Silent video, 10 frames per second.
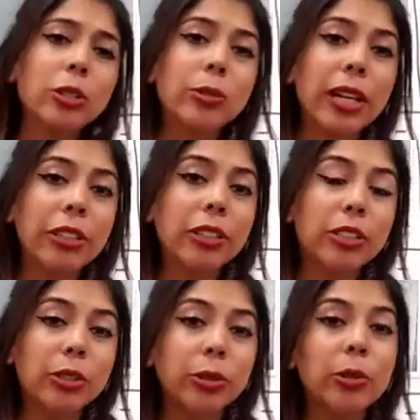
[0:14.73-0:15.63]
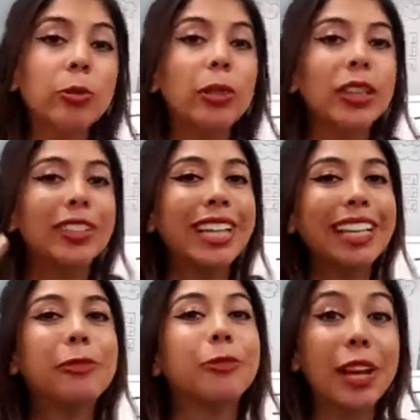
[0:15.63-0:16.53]
do writers do when they're
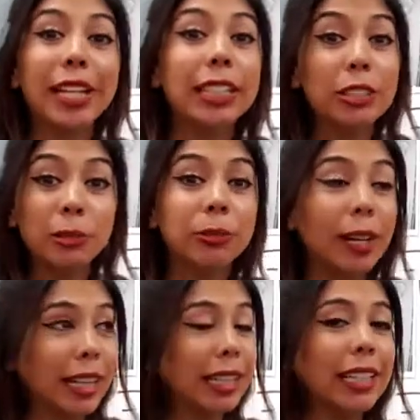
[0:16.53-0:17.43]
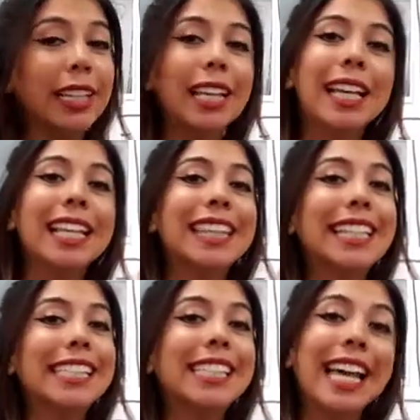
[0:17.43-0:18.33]
getting ready to write?
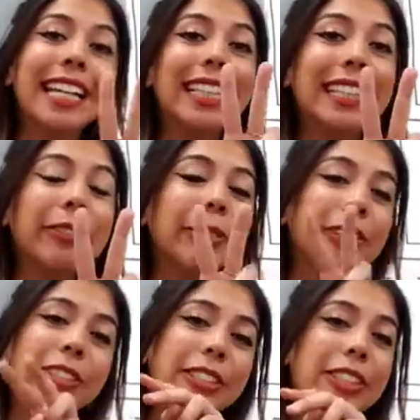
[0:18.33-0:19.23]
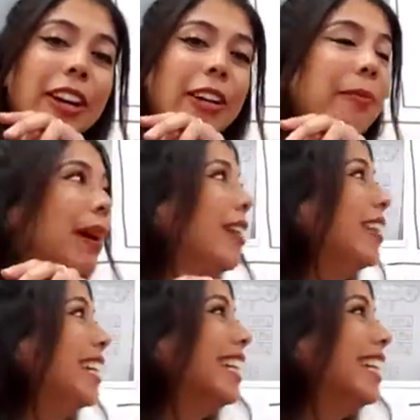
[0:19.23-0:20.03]
The second thing we're going to talk about